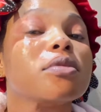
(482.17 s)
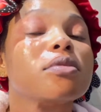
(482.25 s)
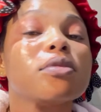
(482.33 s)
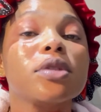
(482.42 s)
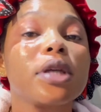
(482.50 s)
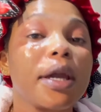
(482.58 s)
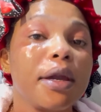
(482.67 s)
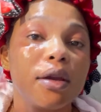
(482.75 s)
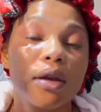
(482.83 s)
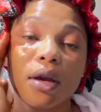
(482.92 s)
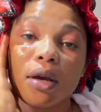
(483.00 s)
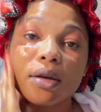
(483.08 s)

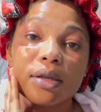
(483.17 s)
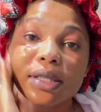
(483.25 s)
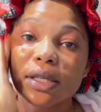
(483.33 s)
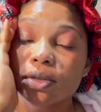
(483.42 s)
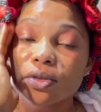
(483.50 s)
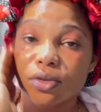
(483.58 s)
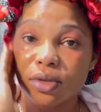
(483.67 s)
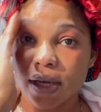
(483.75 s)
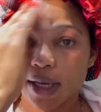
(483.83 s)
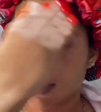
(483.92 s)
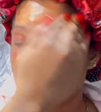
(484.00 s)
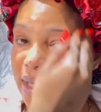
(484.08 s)
because I told you guys,